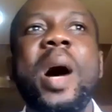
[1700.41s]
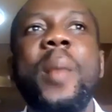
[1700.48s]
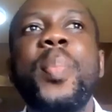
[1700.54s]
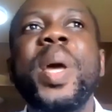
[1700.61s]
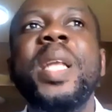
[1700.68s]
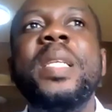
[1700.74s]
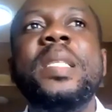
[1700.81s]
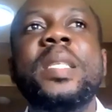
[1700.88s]

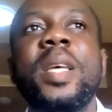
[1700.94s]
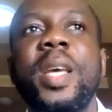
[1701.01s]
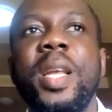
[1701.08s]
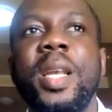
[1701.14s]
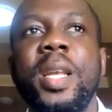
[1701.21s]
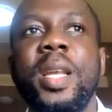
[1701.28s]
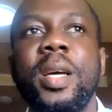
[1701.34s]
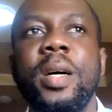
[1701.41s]
happened
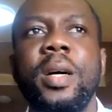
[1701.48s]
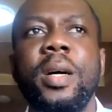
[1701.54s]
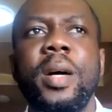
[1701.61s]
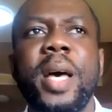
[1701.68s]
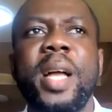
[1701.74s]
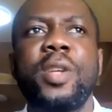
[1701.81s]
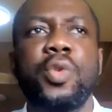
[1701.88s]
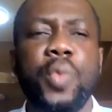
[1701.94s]
in
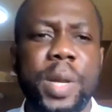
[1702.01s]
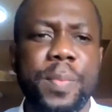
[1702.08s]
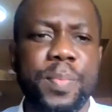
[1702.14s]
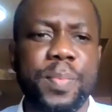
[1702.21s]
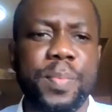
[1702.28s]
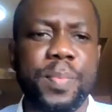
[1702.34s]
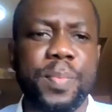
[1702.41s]
the, elsewhere,